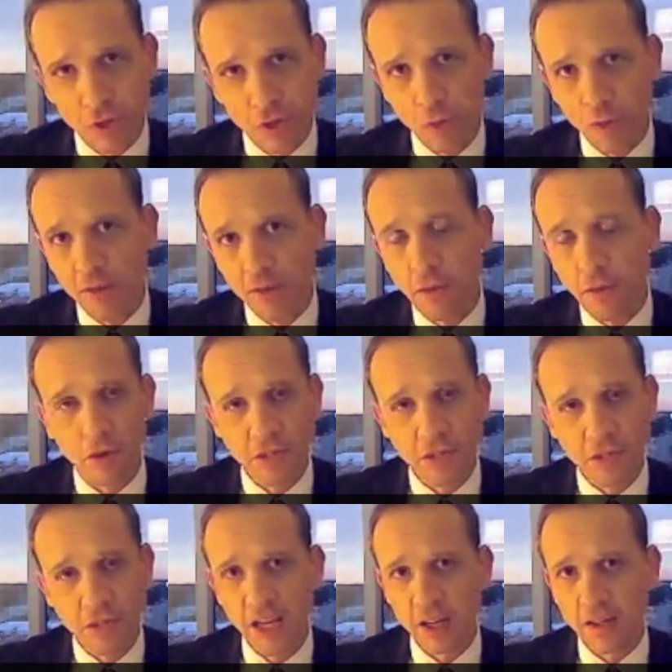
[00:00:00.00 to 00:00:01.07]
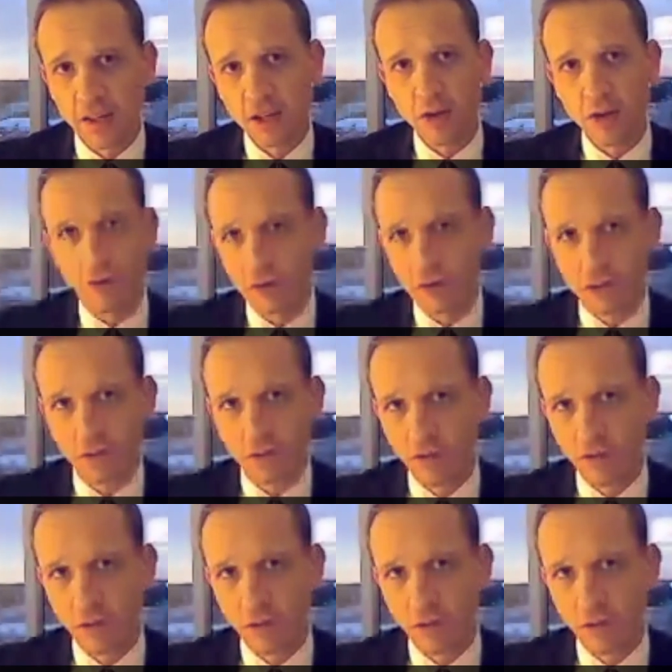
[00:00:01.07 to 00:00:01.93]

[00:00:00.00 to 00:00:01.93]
2014 and so there's